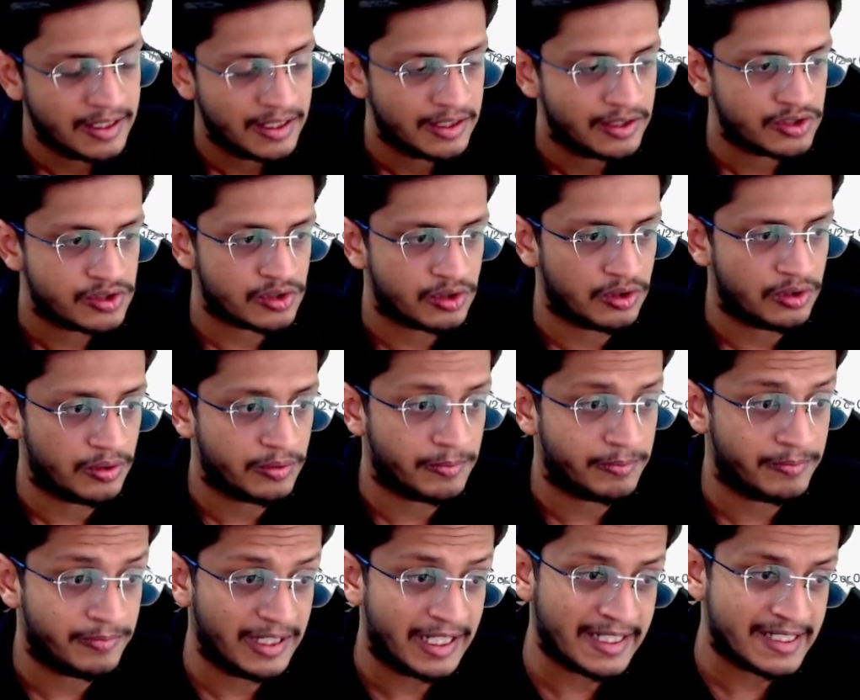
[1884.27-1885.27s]
So
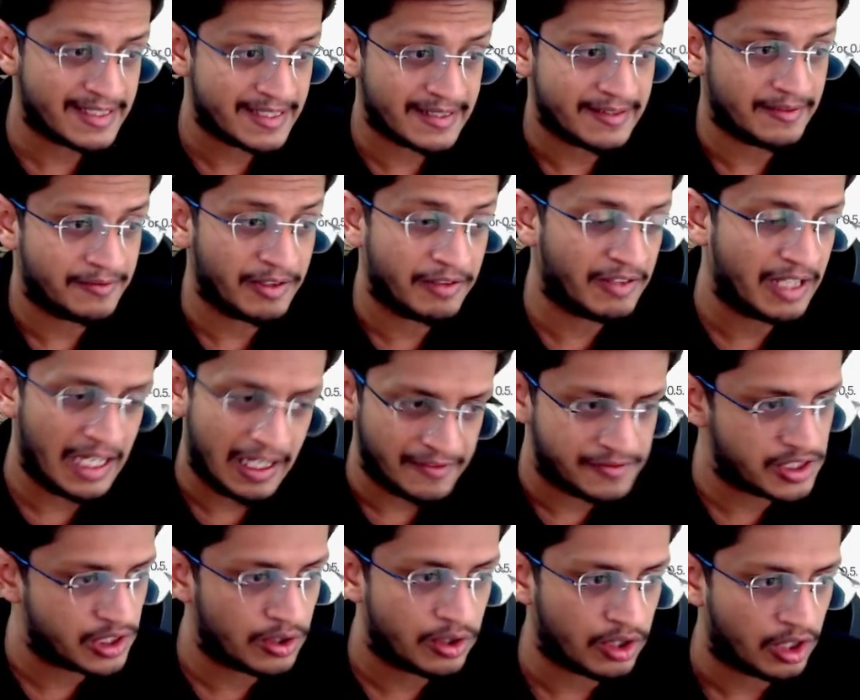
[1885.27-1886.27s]
we will have
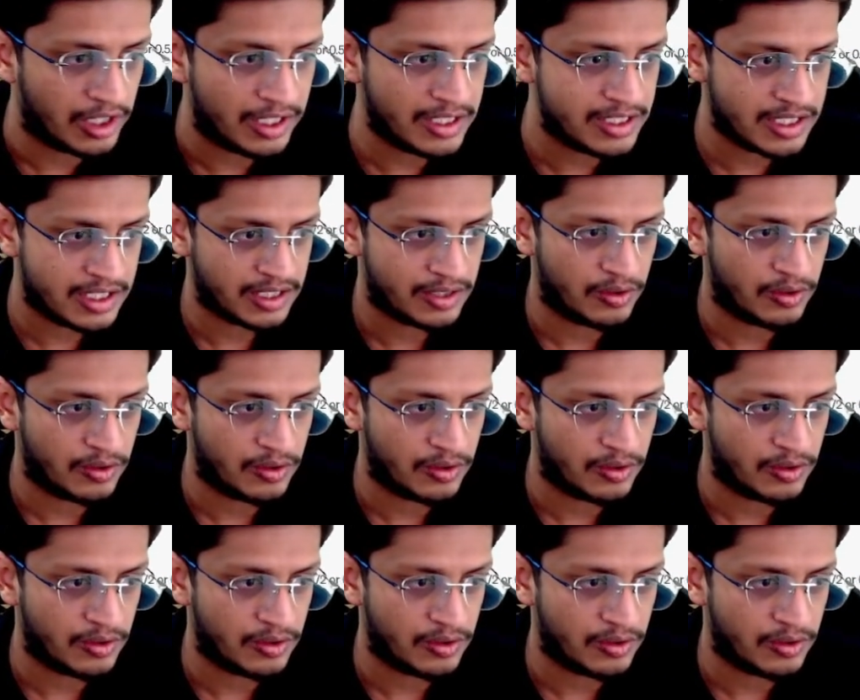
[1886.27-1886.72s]
zero knowledge.